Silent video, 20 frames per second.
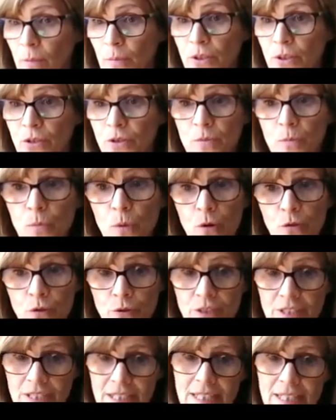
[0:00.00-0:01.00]
could be used more
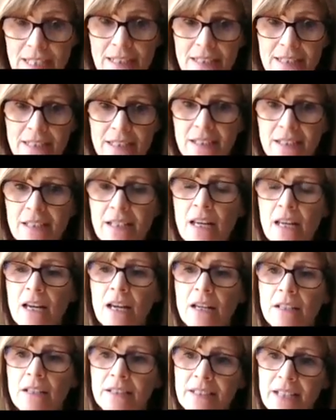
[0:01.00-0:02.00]
routinely to
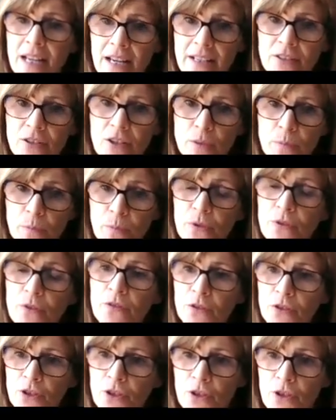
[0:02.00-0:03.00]
diagnose
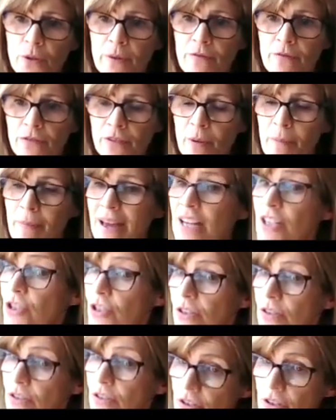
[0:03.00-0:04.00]
peripheral
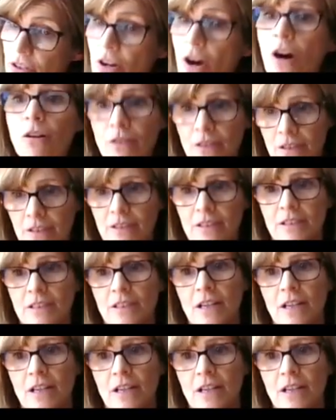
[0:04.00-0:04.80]
neuroinflammation, not to